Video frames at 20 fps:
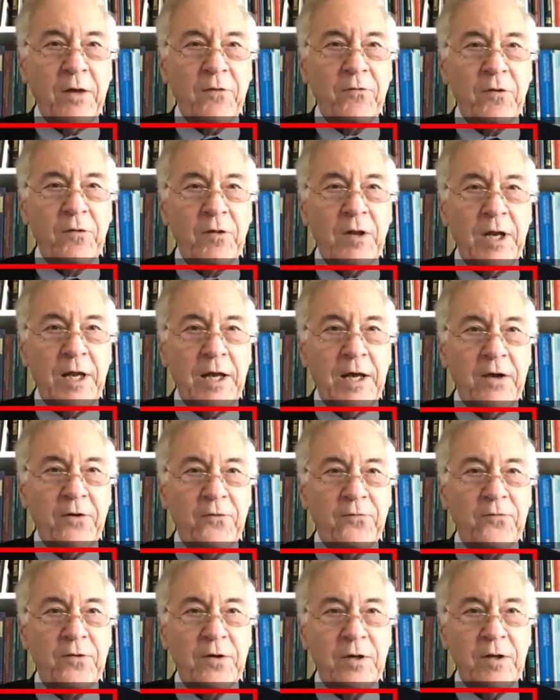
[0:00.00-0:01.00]
is on the
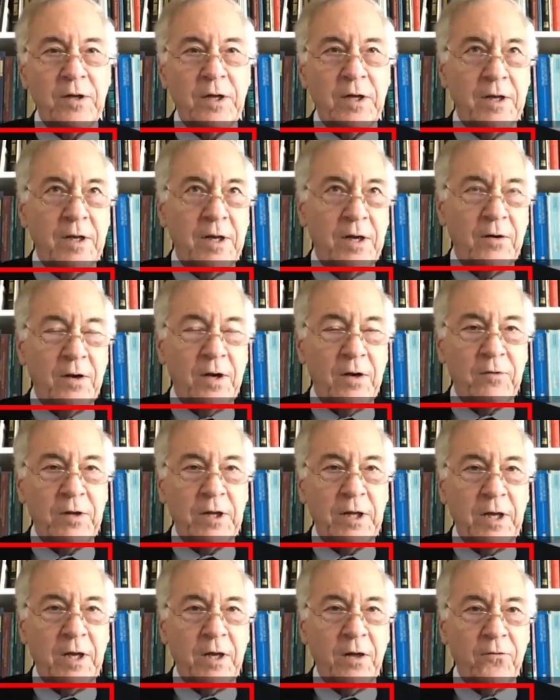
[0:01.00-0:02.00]
left and
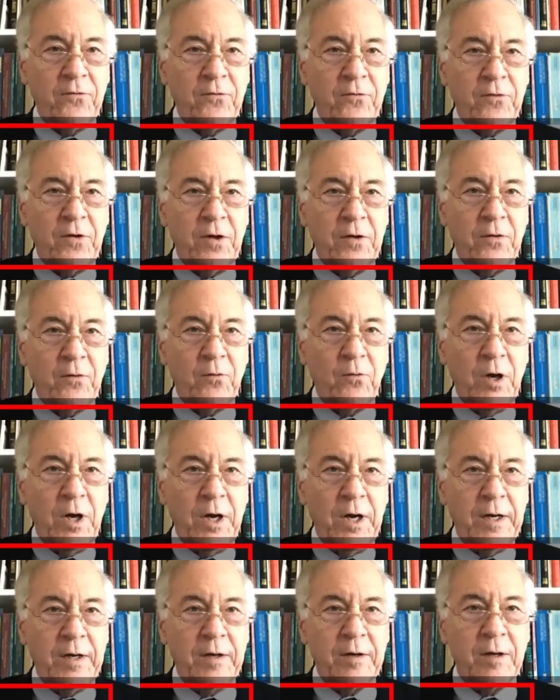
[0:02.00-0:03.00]
everything else is on the
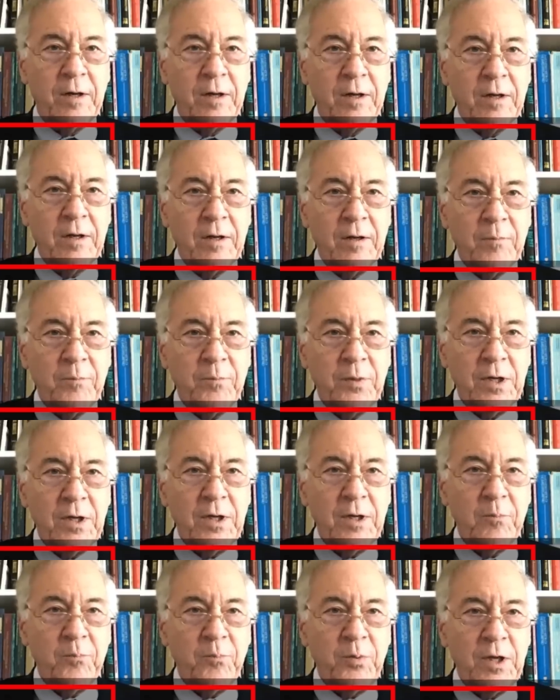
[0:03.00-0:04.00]
right,
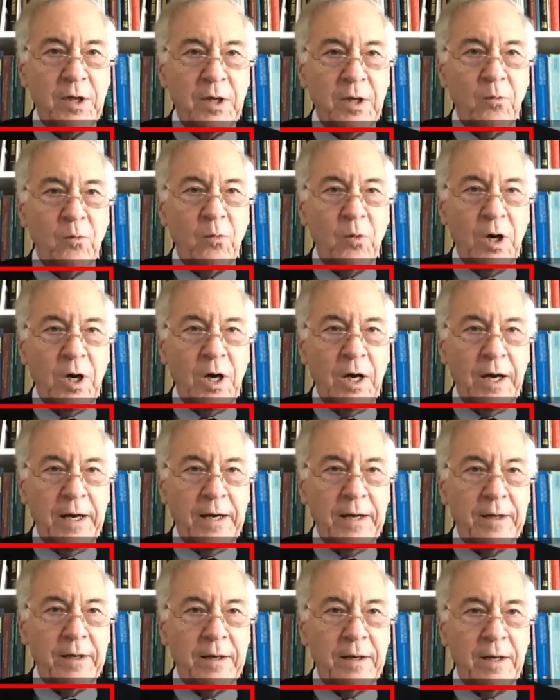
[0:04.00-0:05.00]
P
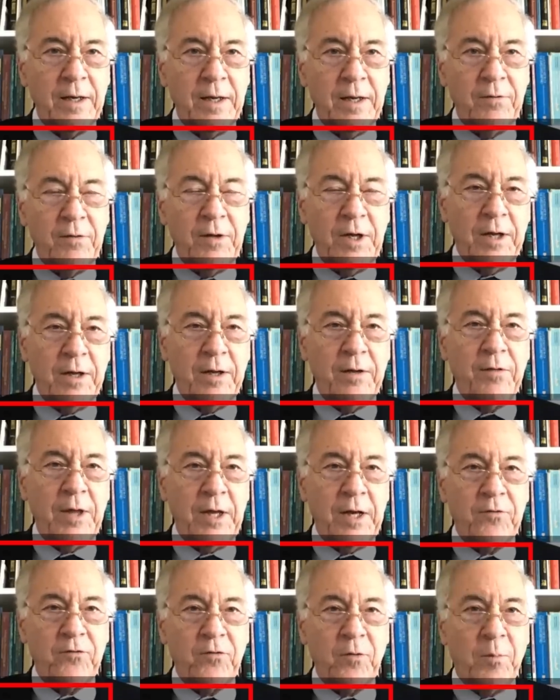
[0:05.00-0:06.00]
Y, and then
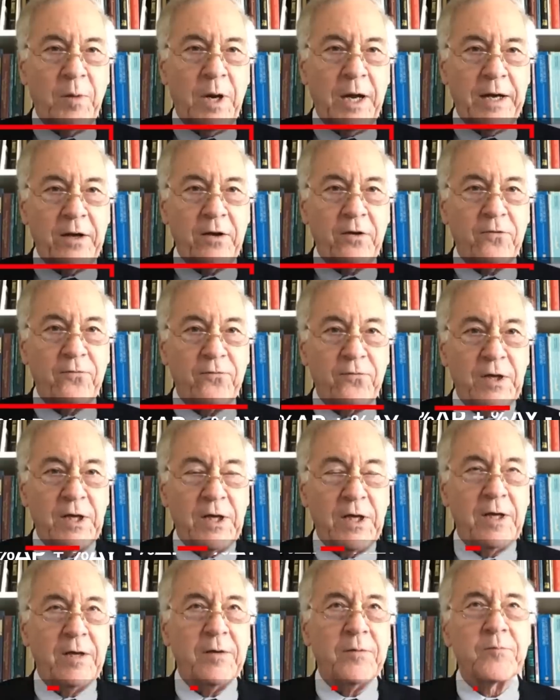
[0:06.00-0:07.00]
it's a minus
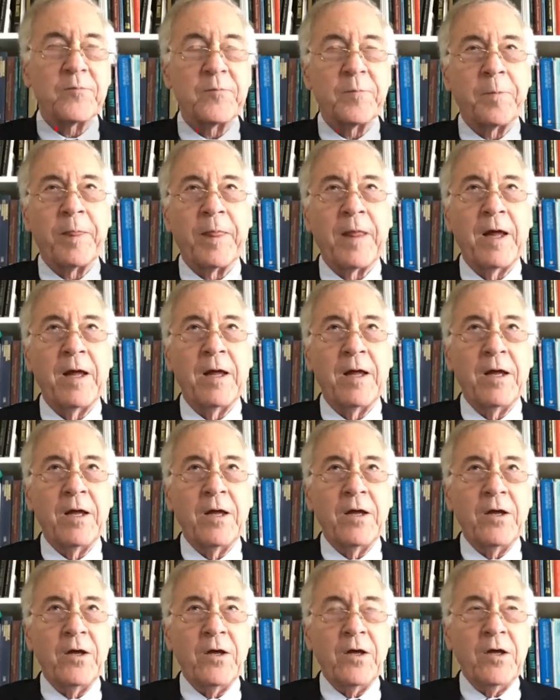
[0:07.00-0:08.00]
V,
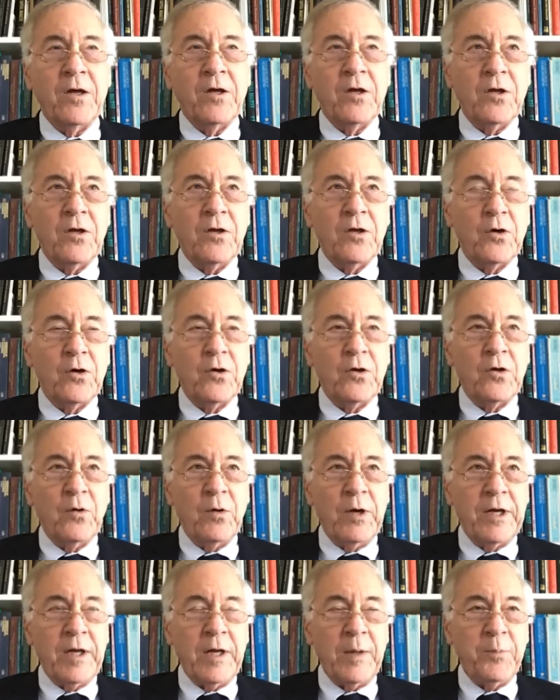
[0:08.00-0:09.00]
you
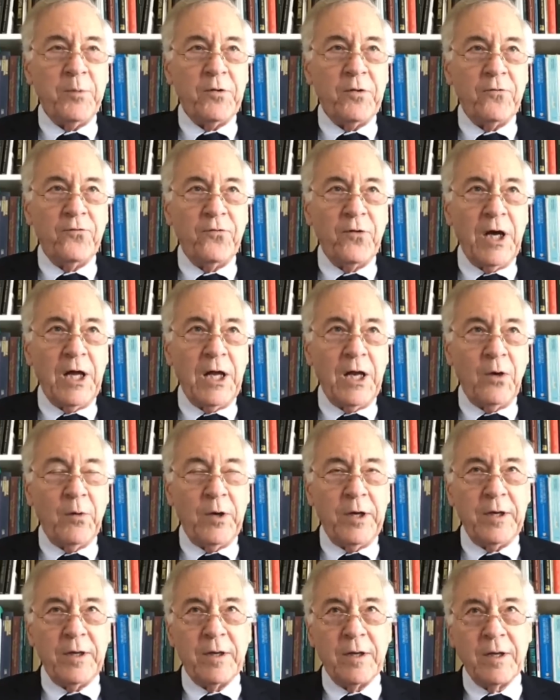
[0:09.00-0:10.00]
end up with the
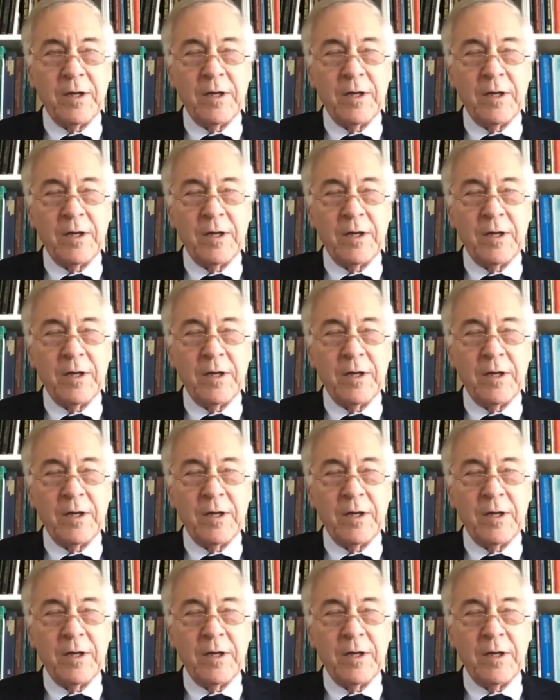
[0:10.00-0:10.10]
following.